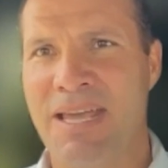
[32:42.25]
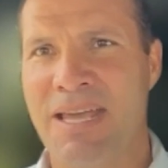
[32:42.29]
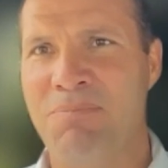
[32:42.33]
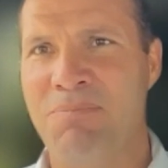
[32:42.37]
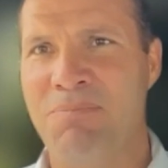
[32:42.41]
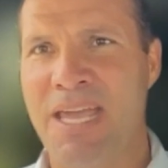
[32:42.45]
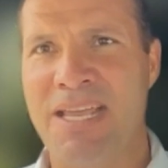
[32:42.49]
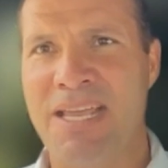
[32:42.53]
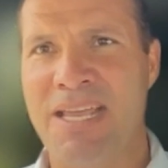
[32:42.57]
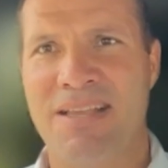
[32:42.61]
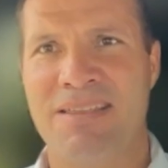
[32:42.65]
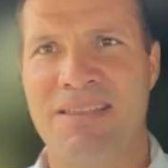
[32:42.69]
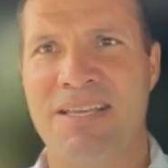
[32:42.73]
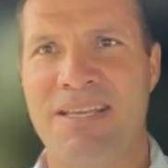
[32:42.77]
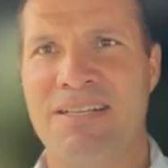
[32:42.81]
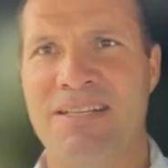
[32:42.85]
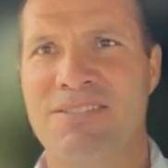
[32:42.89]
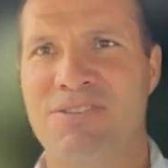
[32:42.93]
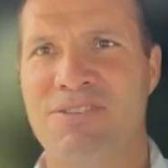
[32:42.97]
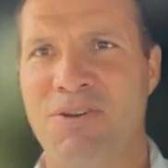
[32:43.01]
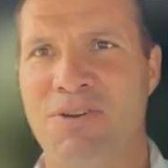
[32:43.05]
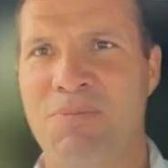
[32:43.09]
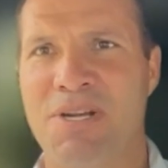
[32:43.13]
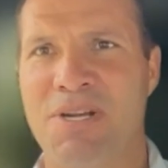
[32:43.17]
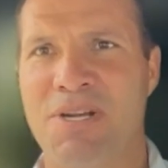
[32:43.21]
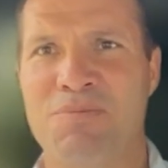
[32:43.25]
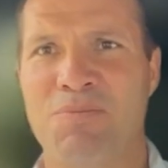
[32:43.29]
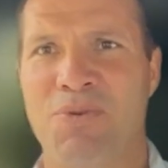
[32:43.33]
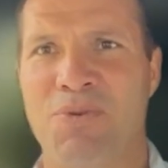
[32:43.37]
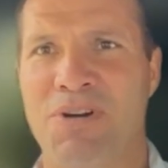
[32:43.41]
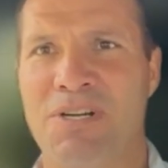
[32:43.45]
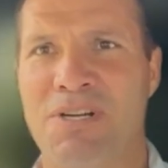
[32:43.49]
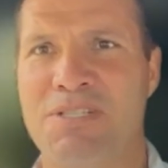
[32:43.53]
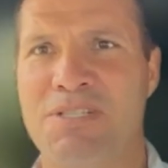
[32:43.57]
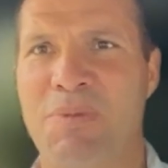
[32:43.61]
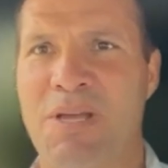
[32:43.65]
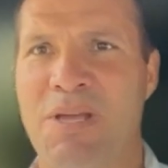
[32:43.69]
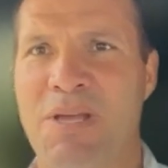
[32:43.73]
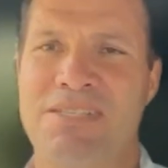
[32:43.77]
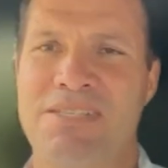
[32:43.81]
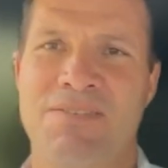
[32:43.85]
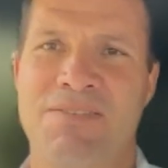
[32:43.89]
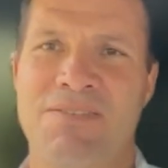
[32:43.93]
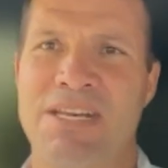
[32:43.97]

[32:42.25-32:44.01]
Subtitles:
making things so much more expensive.